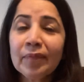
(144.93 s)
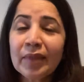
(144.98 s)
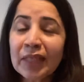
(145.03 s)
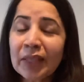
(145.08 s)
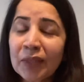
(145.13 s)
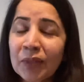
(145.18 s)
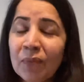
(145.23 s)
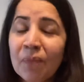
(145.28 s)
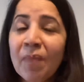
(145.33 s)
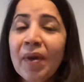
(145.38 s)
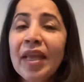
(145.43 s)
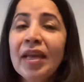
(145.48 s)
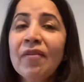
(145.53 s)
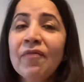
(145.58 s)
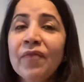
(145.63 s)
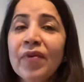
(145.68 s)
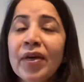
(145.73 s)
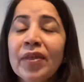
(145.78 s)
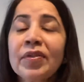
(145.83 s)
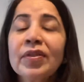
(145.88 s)
to
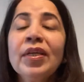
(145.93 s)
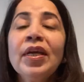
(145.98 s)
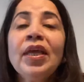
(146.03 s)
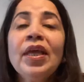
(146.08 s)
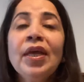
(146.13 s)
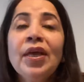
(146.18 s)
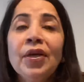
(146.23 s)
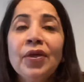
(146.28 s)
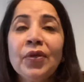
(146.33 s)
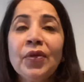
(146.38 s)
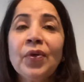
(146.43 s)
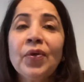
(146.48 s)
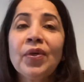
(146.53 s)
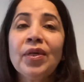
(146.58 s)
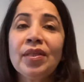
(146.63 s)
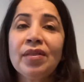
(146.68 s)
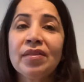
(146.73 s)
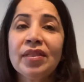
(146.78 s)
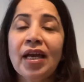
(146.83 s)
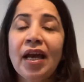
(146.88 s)
manifest your
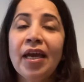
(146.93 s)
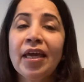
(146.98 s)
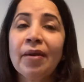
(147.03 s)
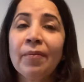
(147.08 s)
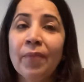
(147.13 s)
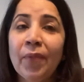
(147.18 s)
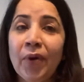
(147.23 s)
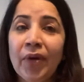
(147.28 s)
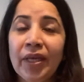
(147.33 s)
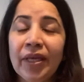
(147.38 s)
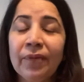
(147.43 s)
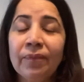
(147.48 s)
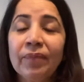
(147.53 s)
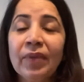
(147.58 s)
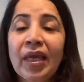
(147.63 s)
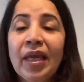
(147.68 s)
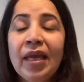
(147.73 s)
desired body.